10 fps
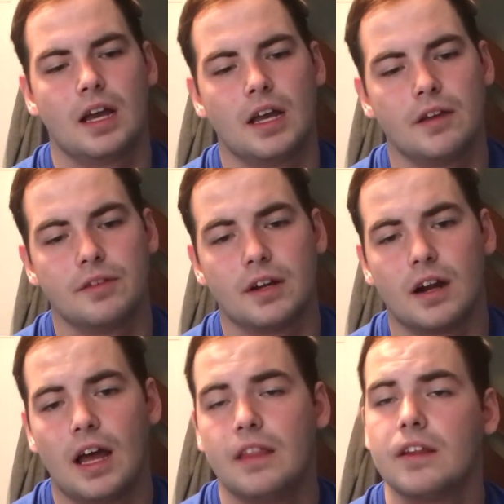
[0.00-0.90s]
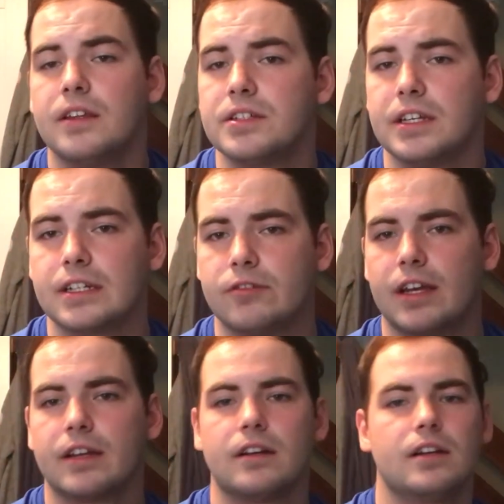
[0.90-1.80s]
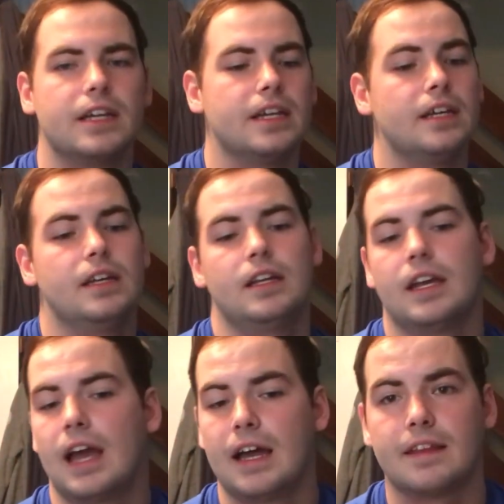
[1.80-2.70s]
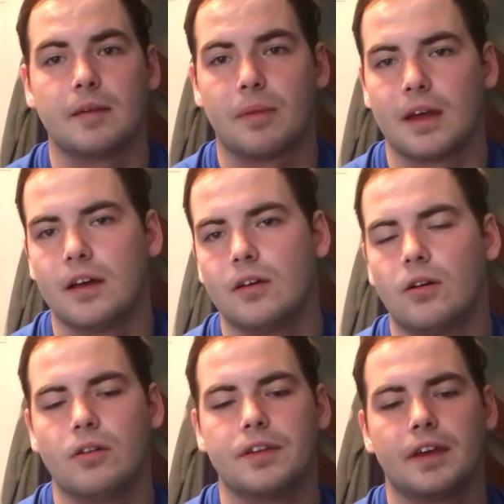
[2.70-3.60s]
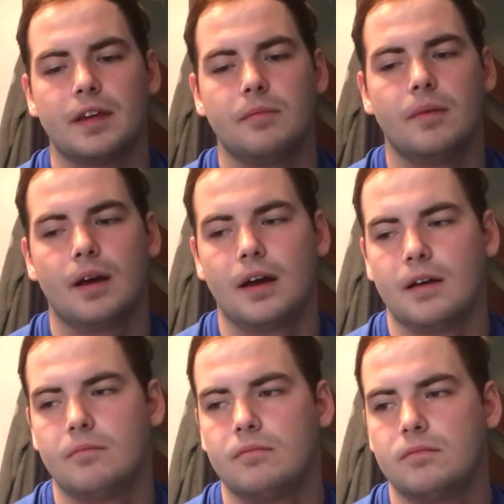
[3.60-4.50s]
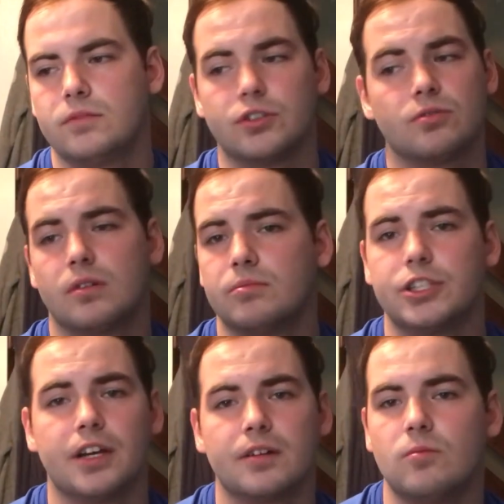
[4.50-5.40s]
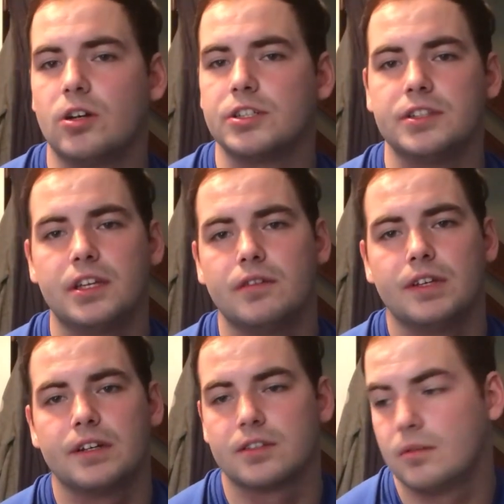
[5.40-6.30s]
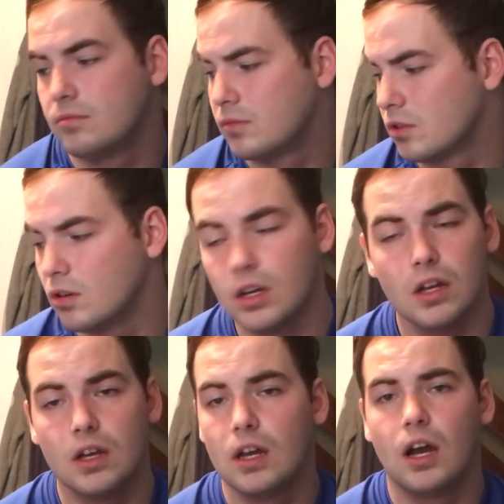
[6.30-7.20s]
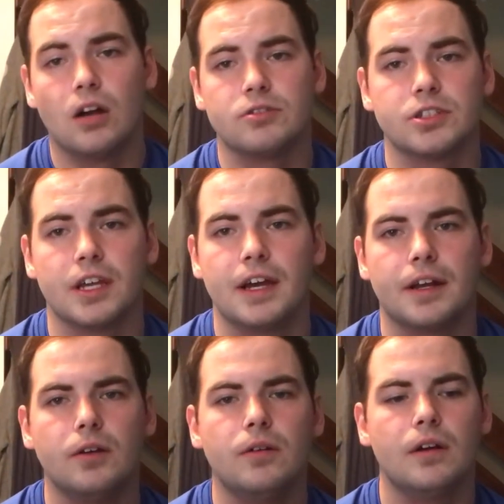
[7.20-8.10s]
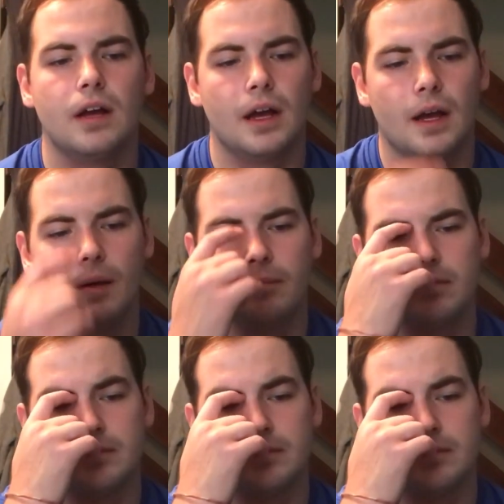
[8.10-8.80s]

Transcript: if you're handling the snakes regularly, like I take Bella out all the time, just when I'm chilling watching TV or something, so I'll just let her out.